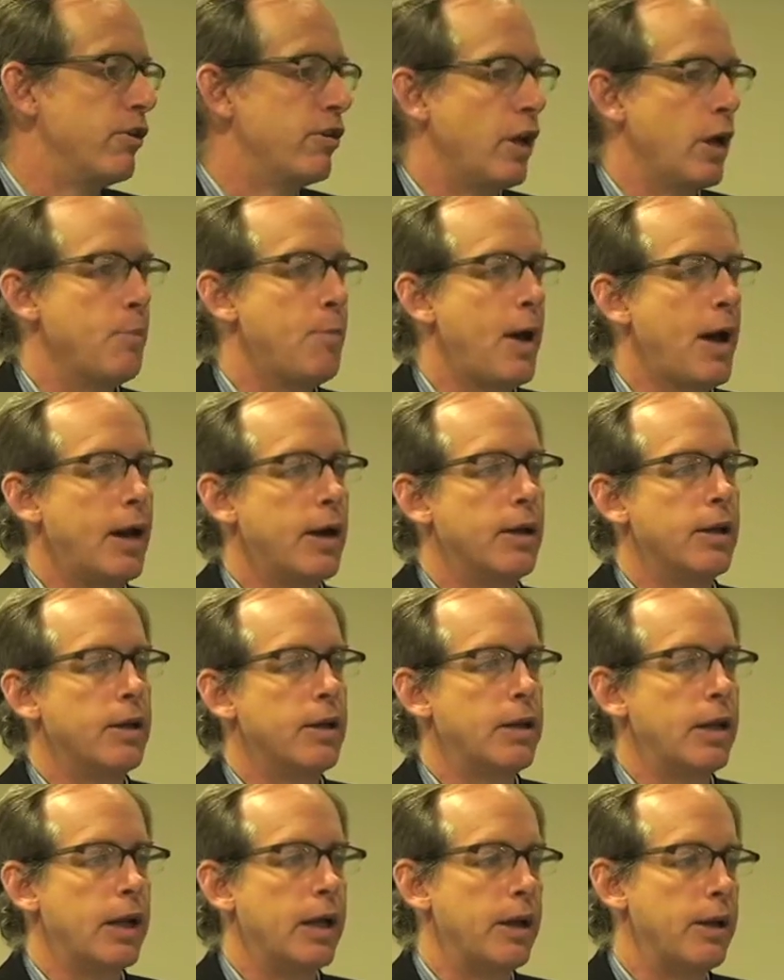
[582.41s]
They met,
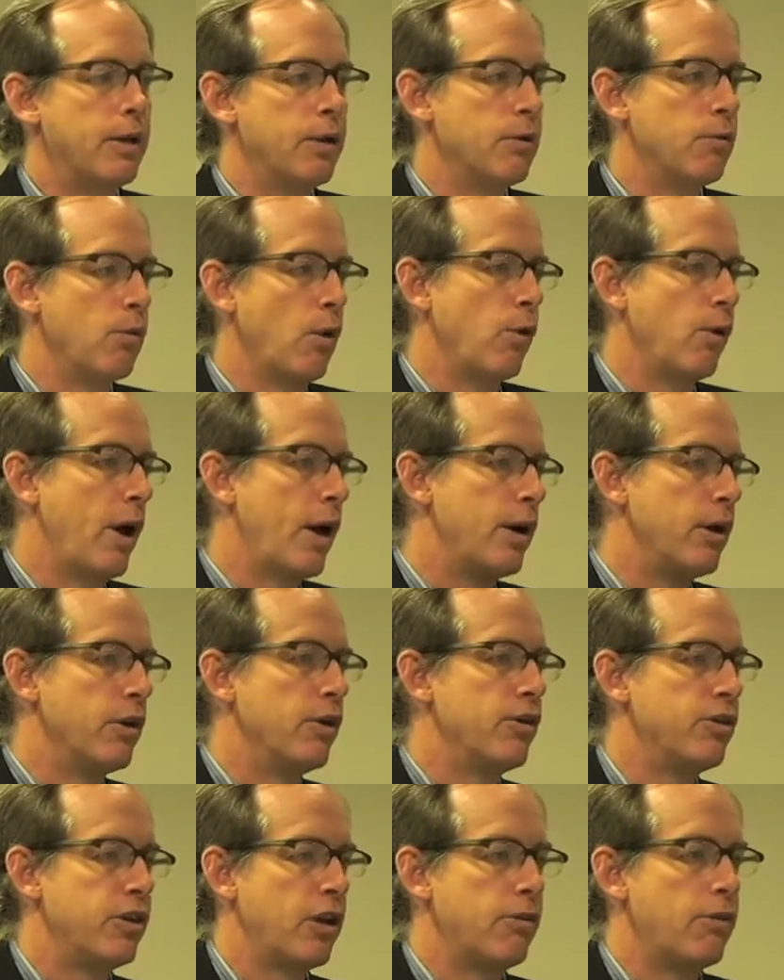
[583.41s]
they wrote
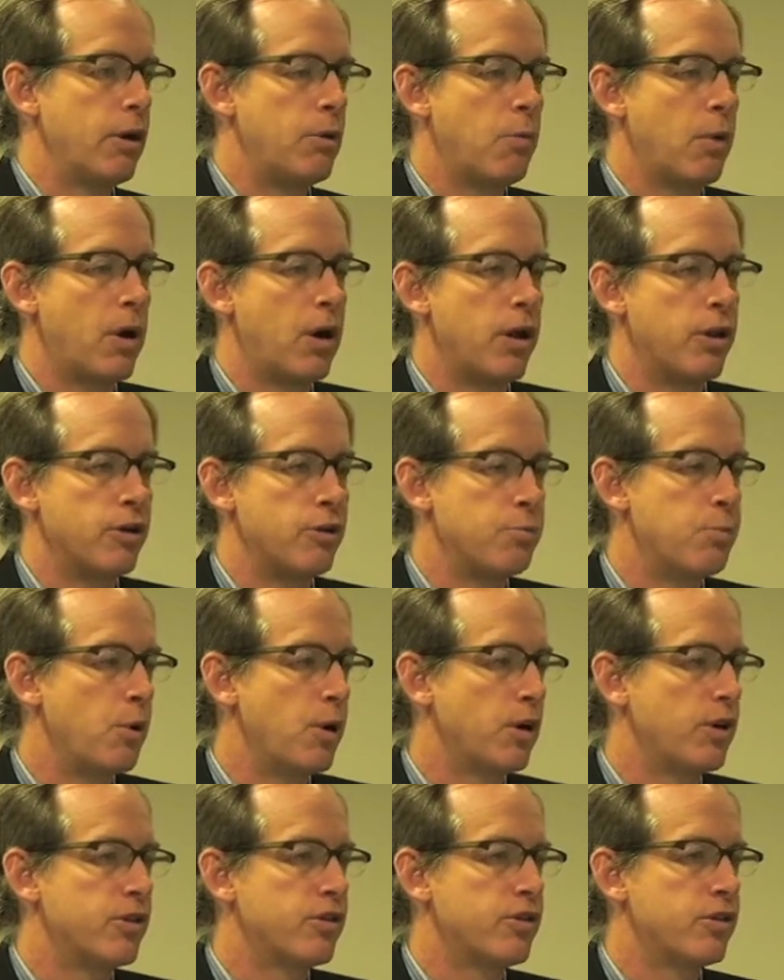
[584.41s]
letters, they read one another's
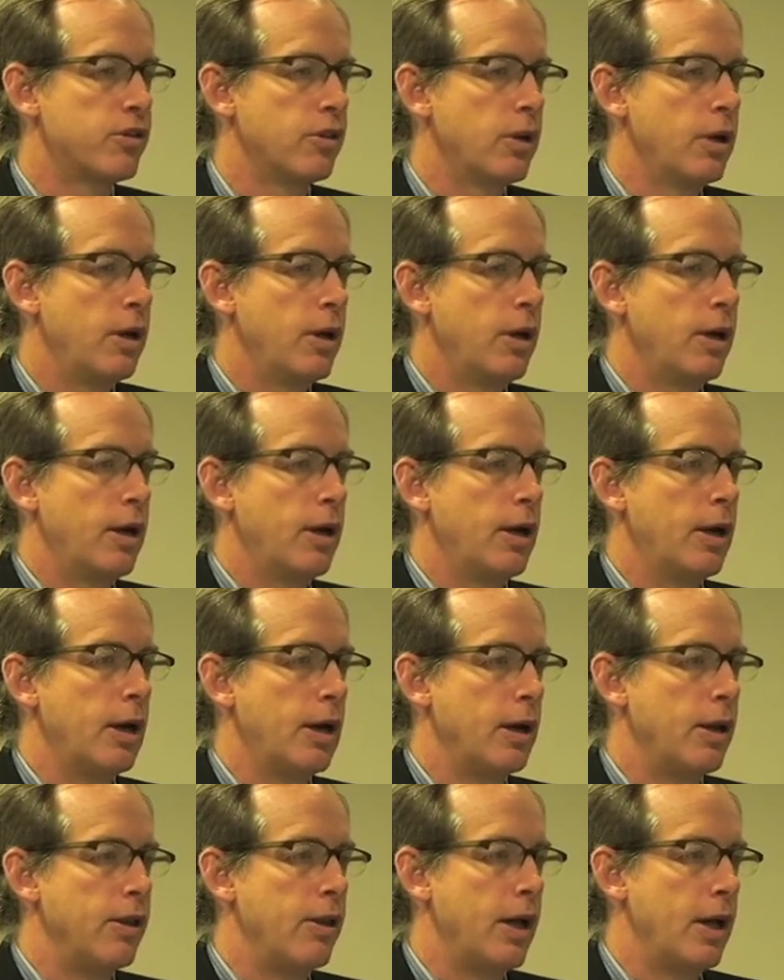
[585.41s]
books,
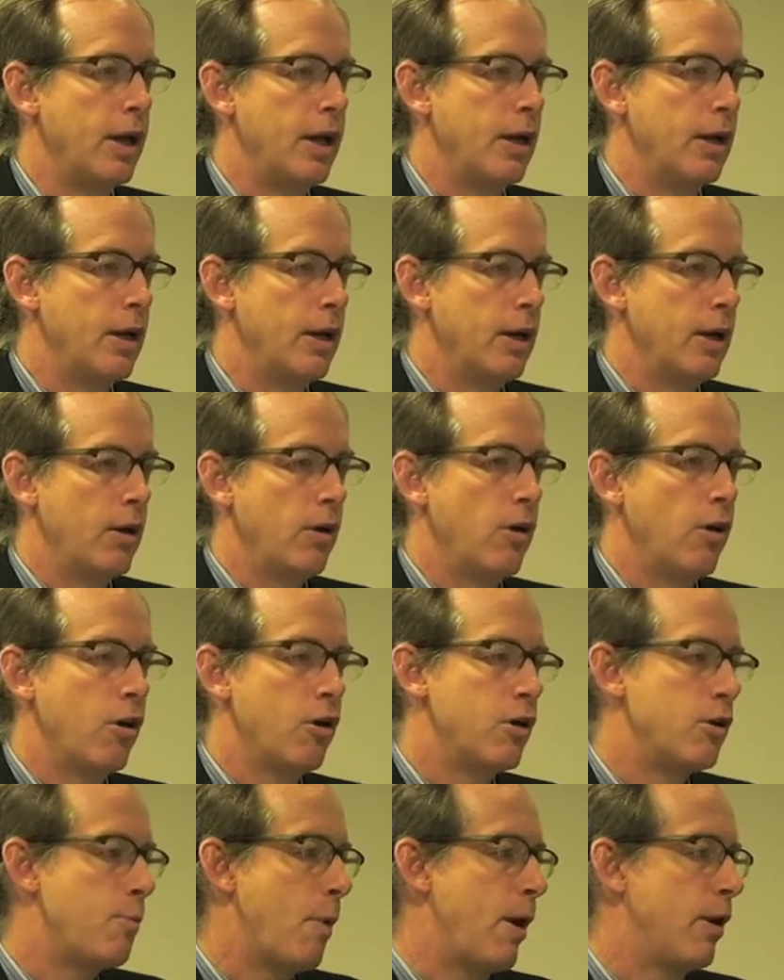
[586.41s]
uh, they
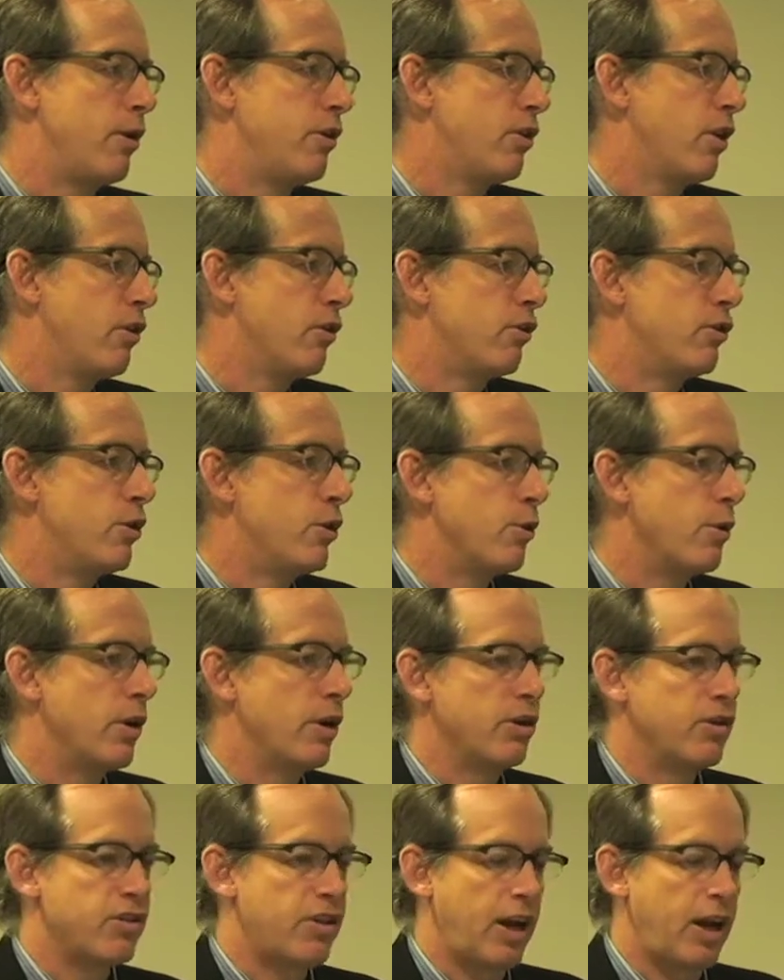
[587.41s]
heard about each other's
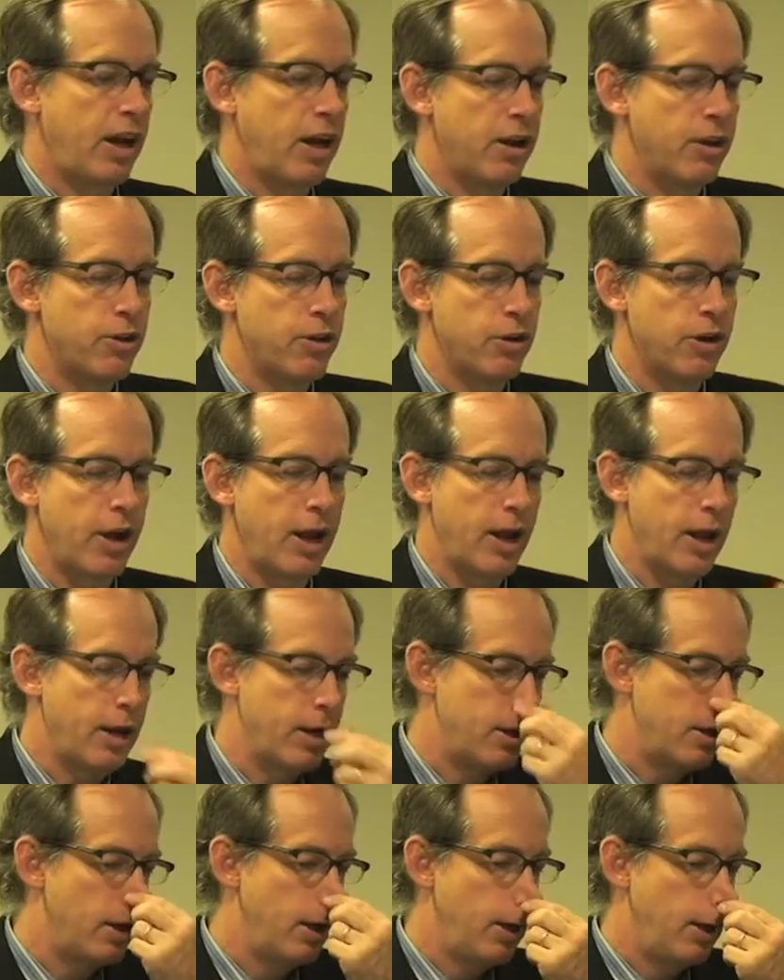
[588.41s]
doings second and third
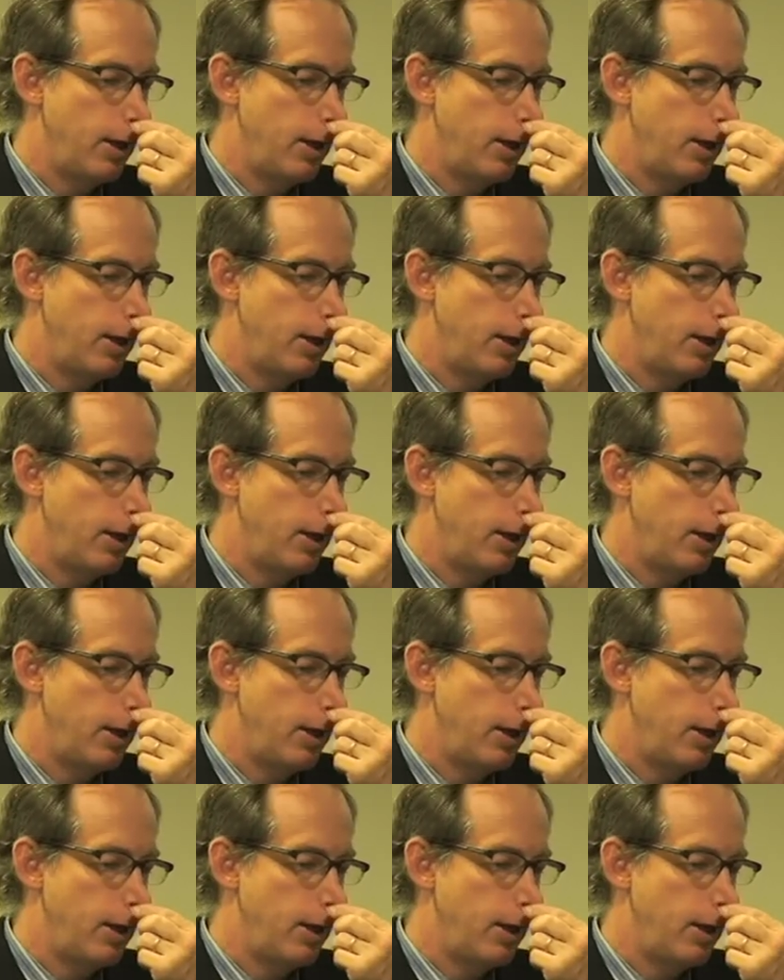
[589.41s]
hand,